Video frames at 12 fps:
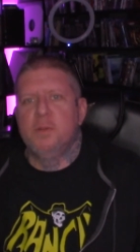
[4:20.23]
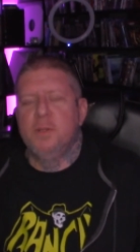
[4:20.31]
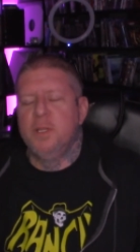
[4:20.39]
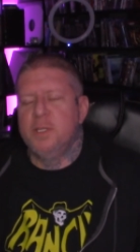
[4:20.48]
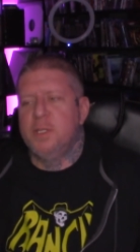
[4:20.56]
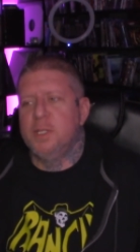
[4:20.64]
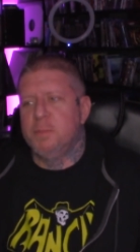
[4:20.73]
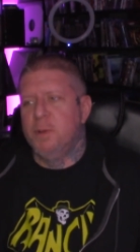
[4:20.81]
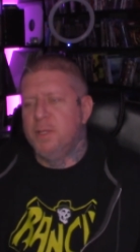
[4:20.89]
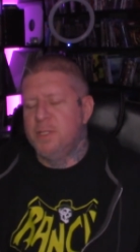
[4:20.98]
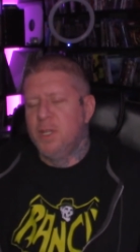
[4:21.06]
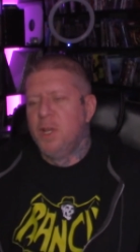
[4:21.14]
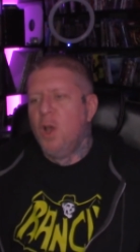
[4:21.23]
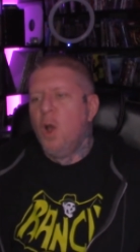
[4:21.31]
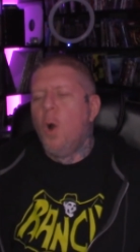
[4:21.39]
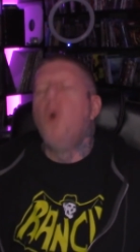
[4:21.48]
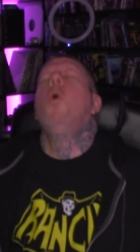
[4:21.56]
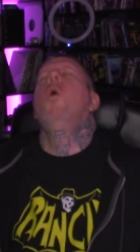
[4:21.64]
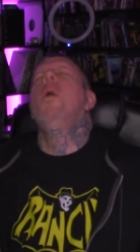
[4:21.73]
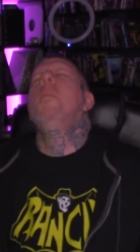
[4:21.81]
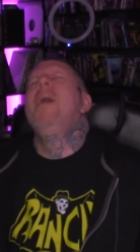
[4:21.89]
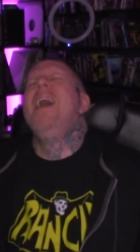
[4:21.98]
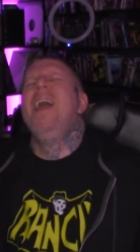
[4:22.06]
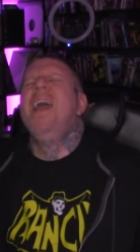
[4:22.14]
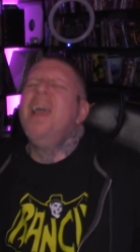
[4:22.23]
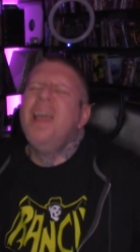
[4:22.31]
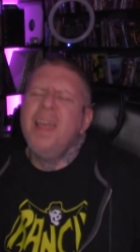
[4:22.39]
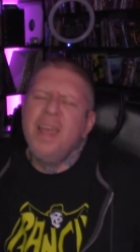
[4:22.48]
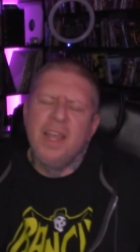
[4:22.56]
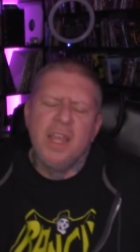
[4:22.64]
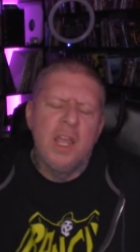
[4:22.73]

this, this month's four pack.